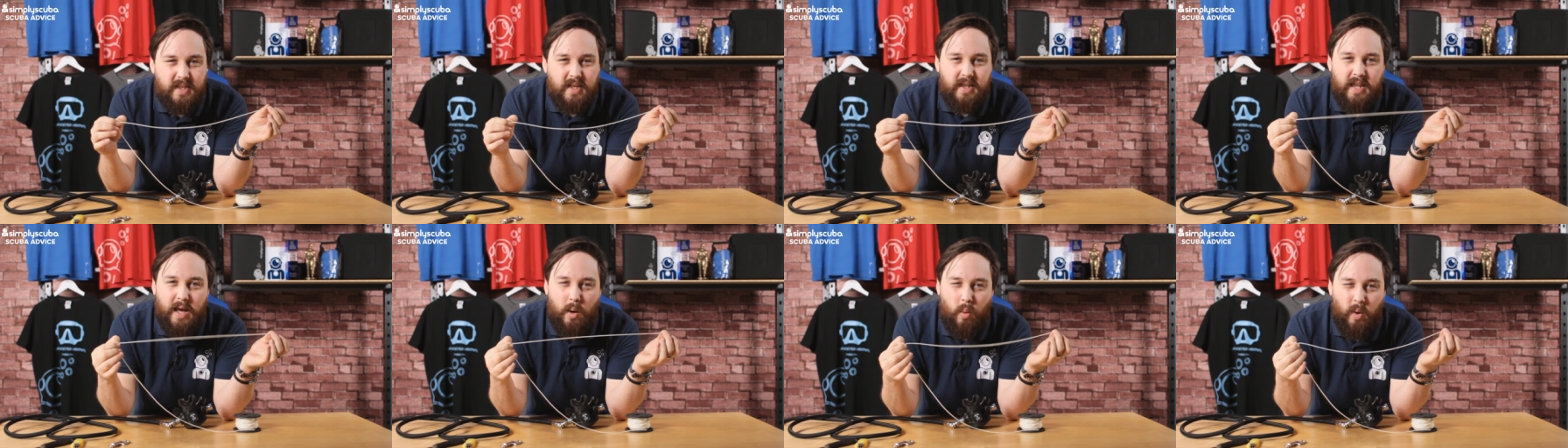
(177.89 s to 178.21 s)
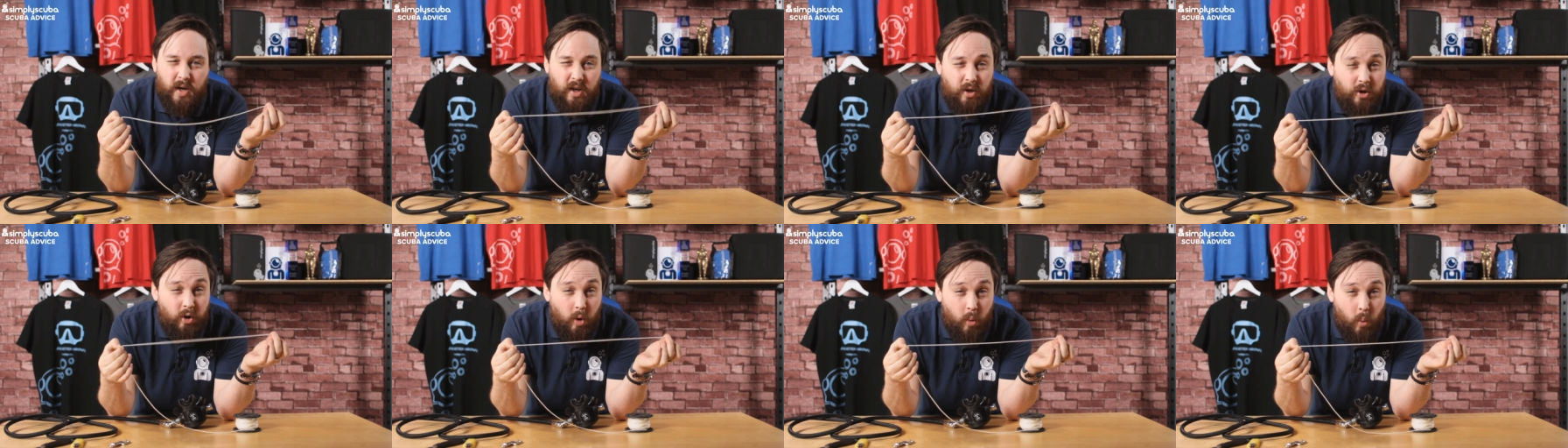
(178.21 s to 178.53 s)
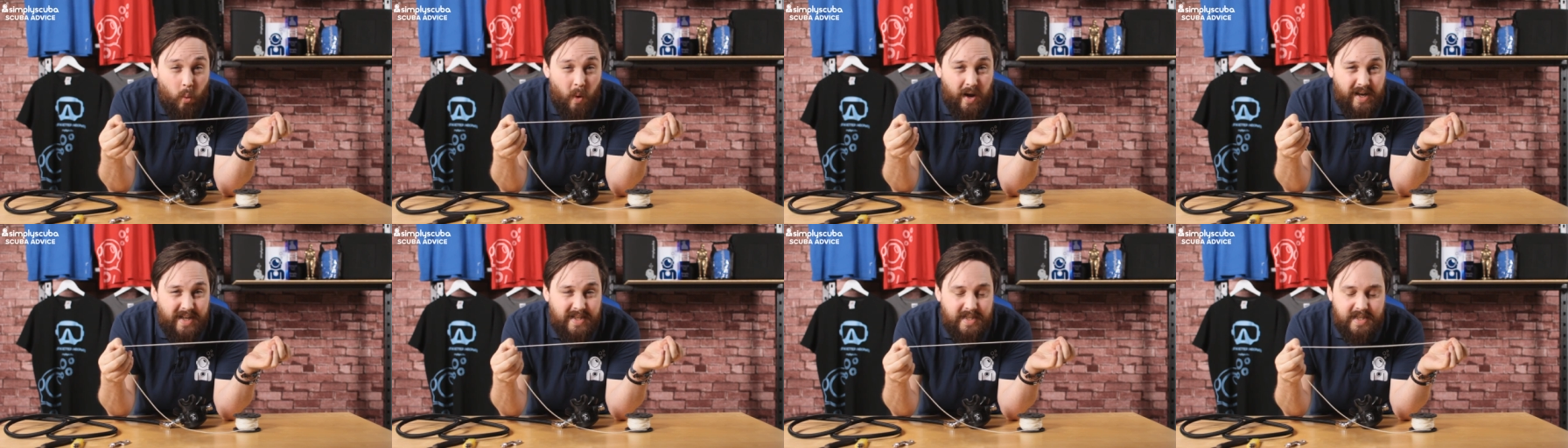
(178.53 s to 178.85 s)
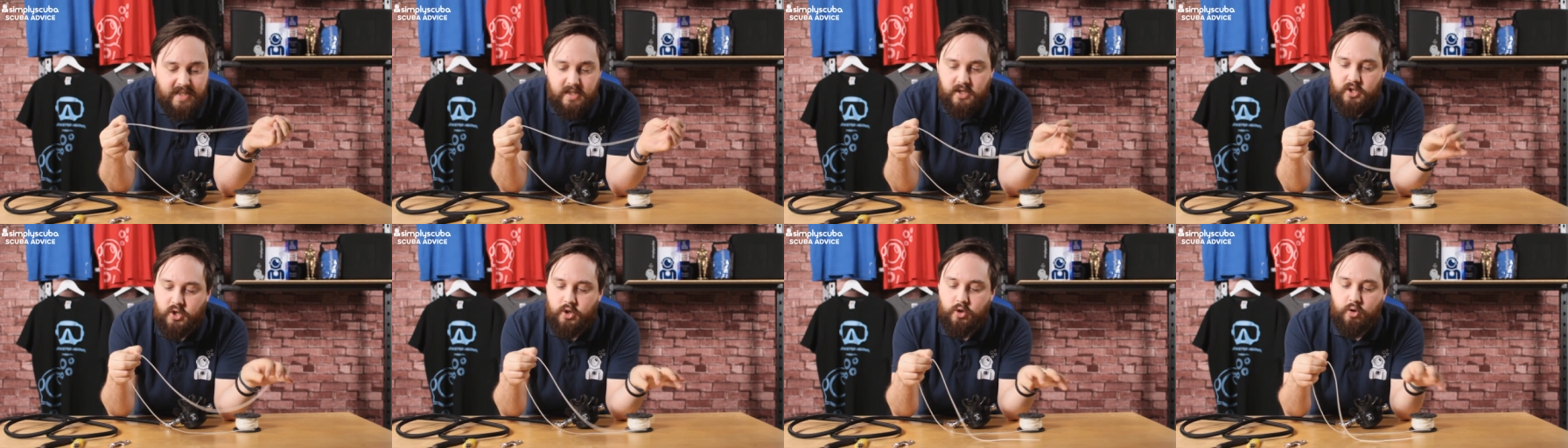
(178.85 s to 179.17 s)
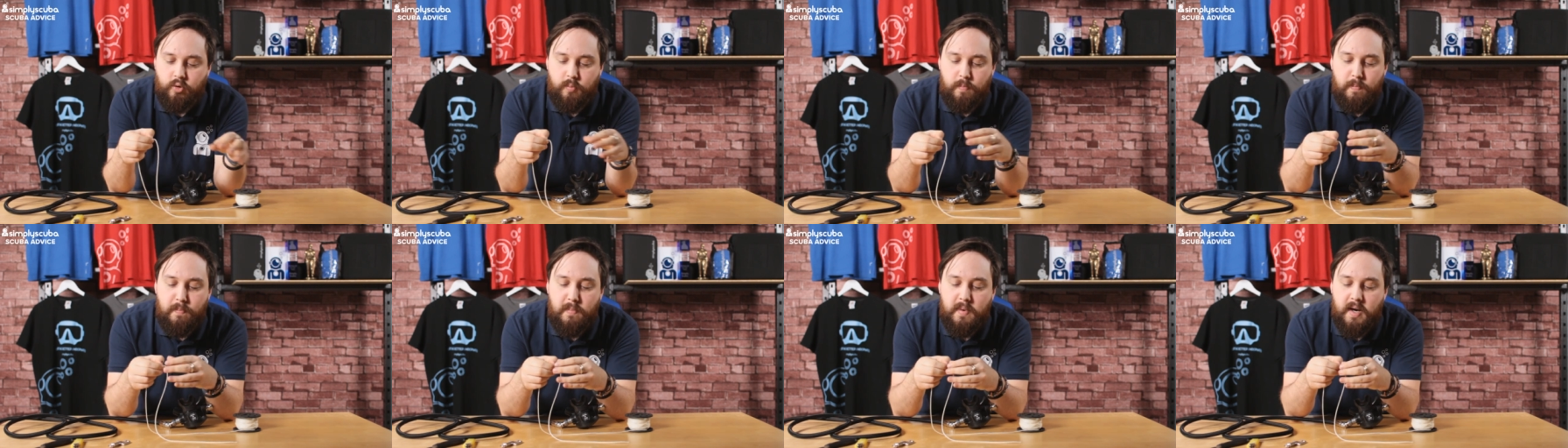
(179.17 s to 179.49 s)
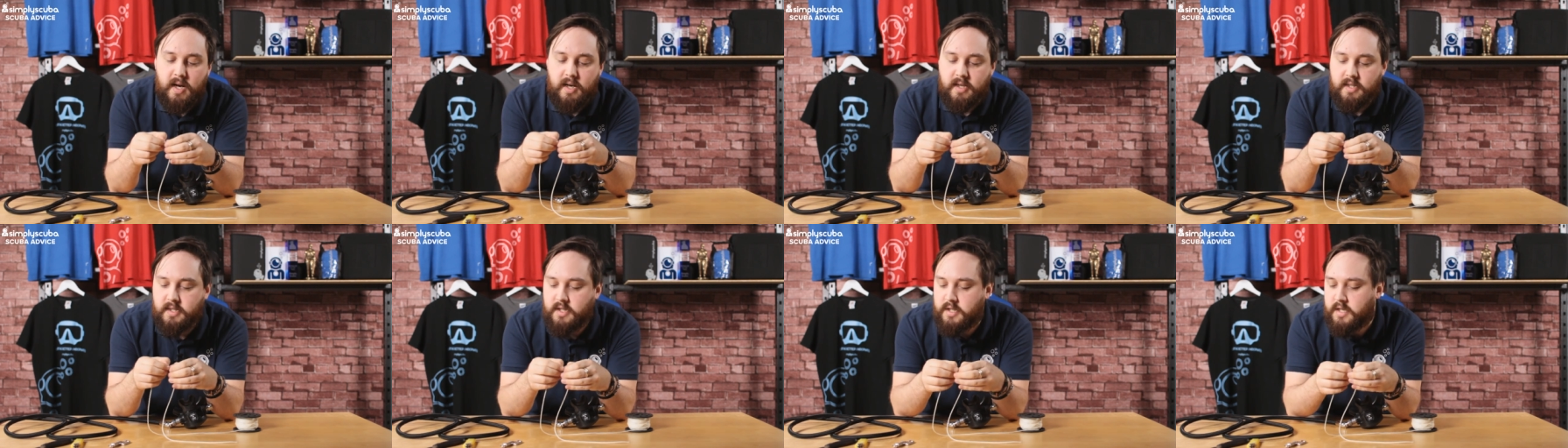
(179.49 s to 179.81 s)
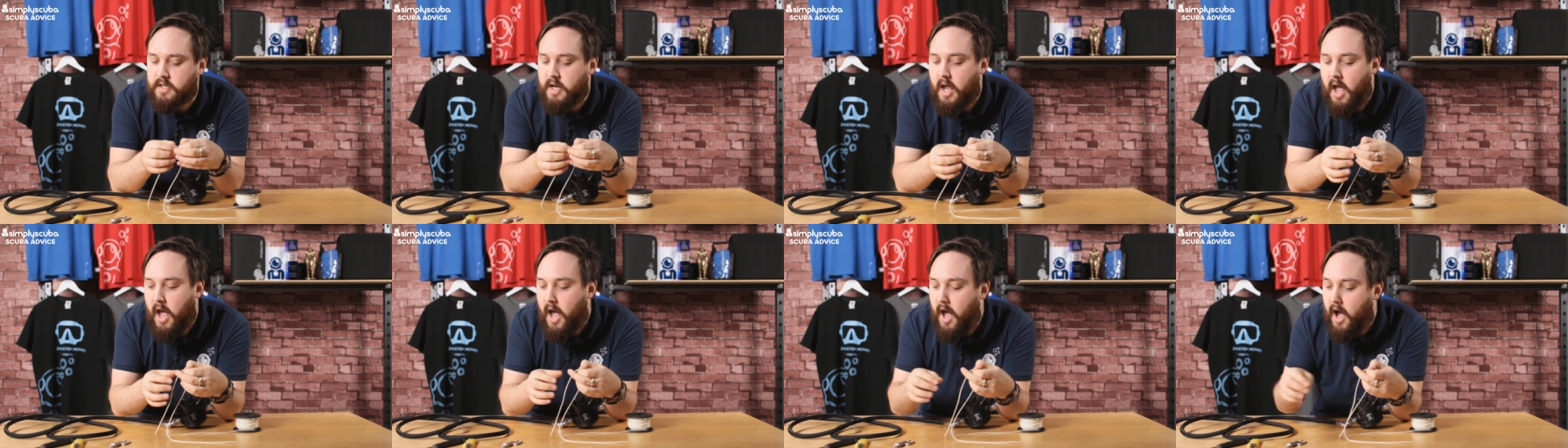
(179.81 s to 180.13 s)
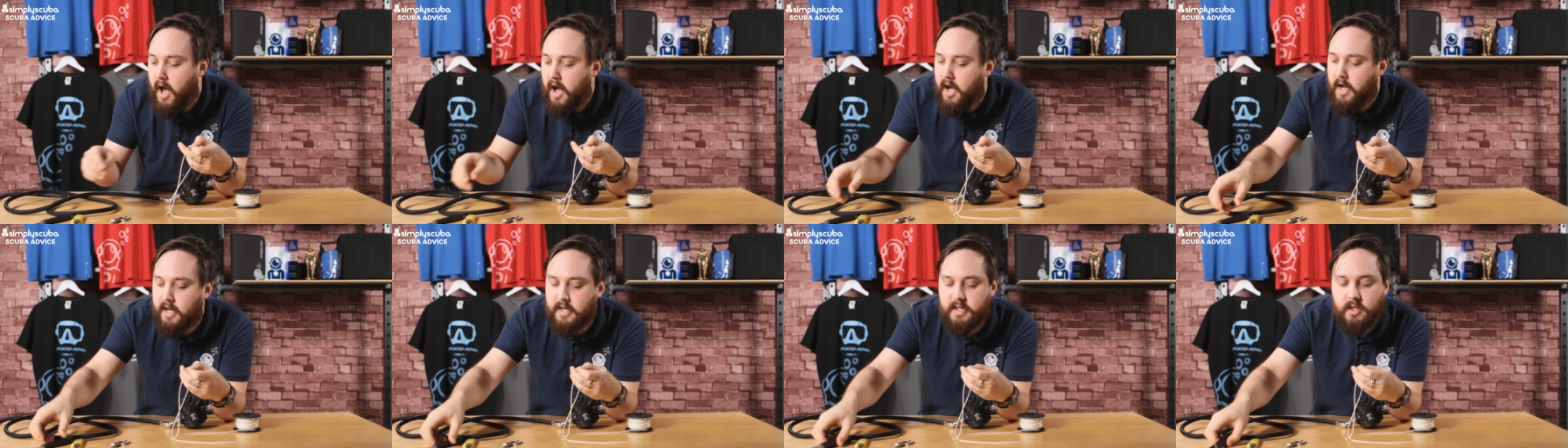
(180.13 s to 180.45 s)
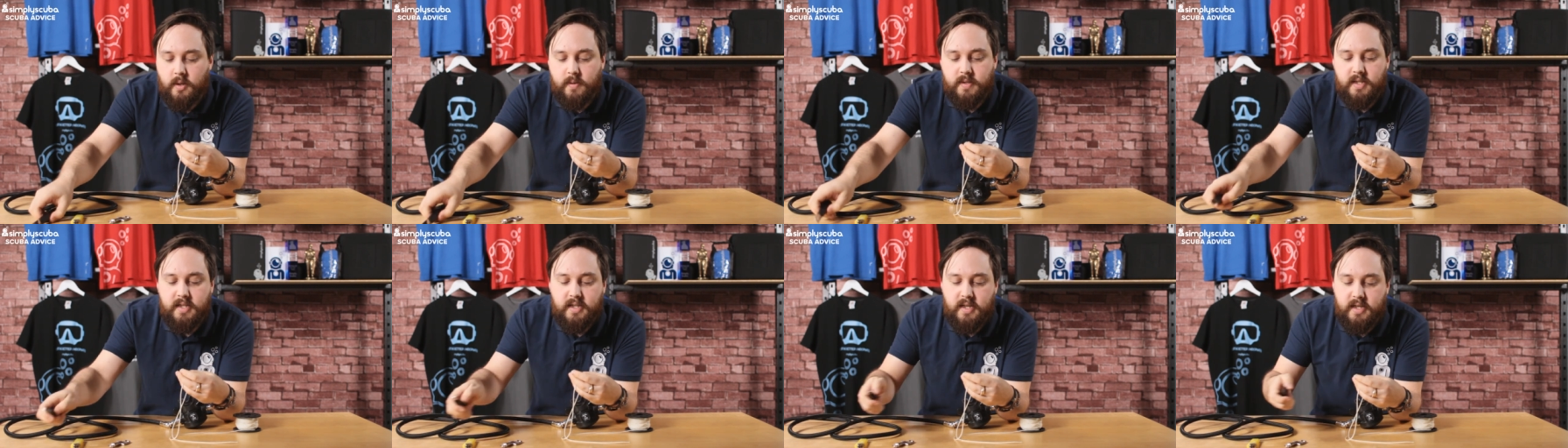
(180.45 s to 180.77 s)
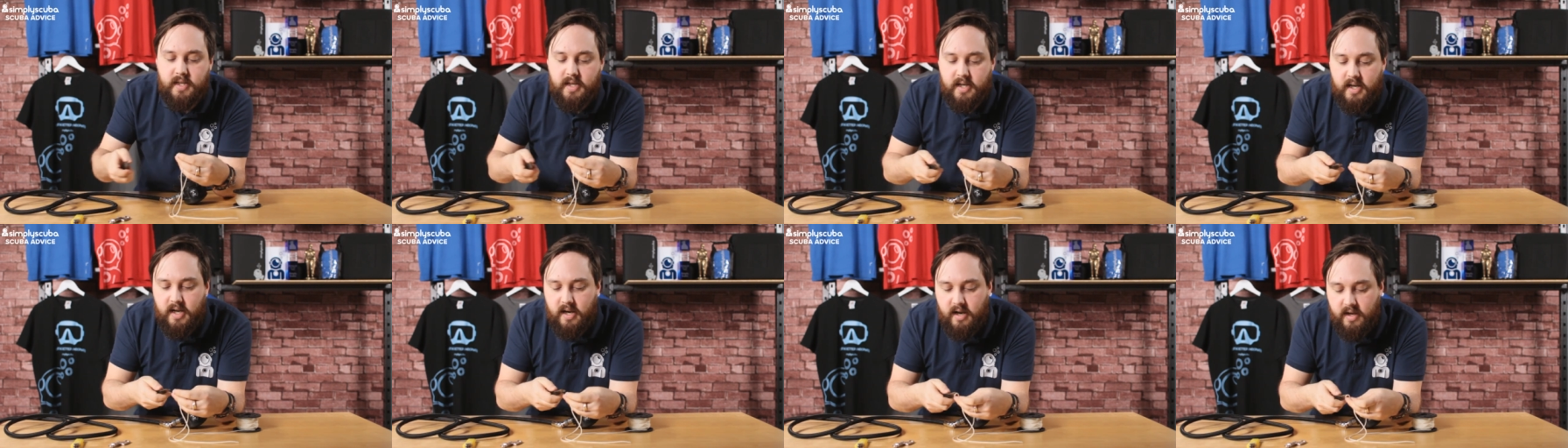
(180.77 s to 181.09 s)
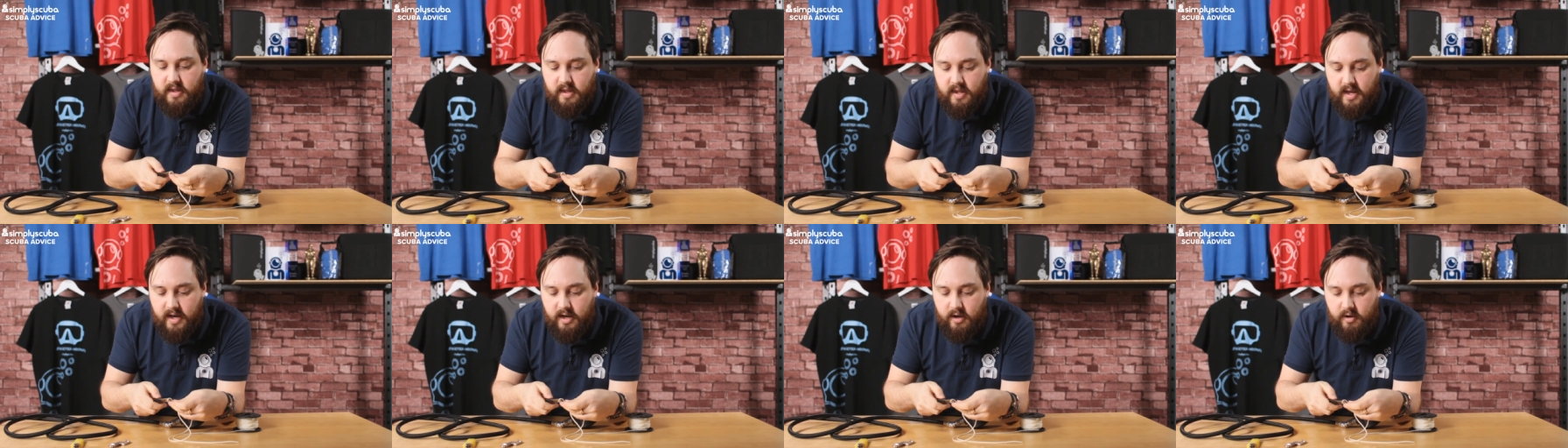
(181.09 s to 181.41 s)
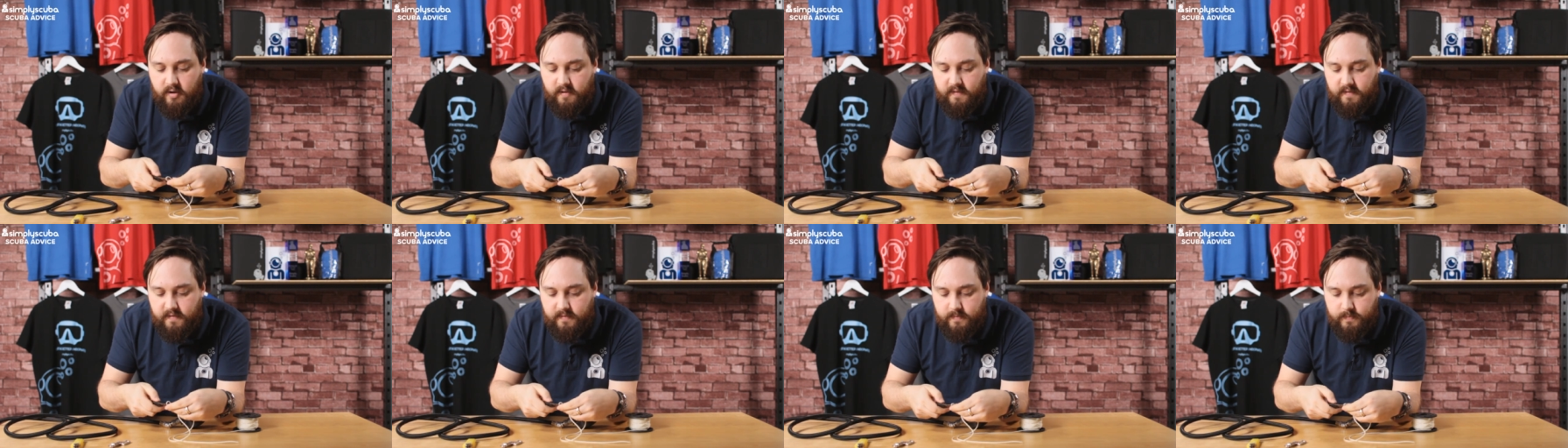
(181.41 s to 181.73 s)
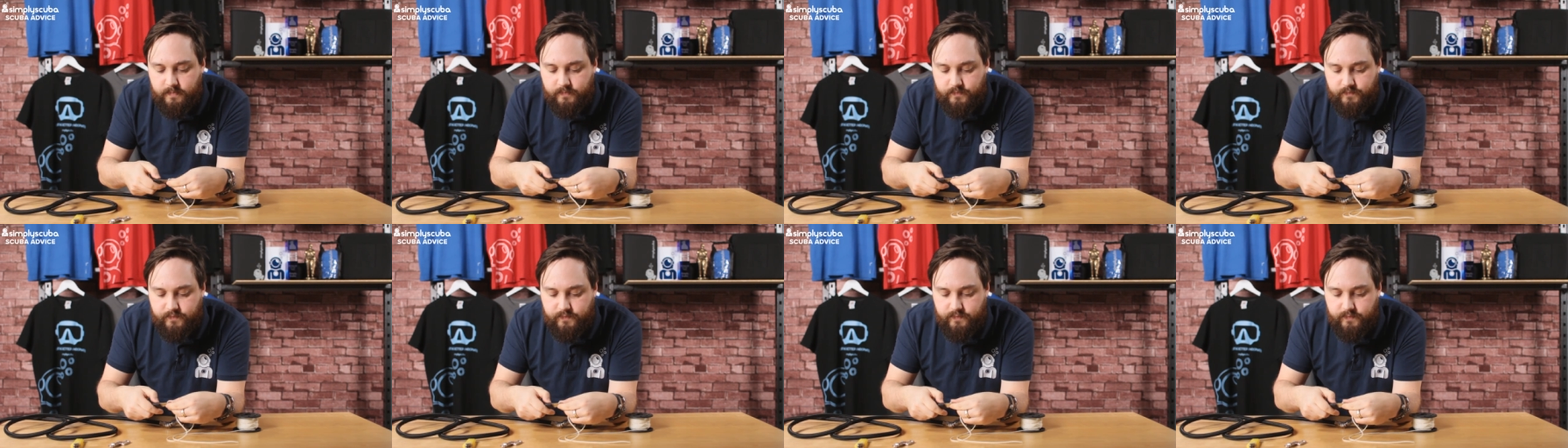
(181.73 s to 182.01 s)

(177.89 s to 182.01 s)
and that way you're not wasting too much. So I'm just going to cut that off,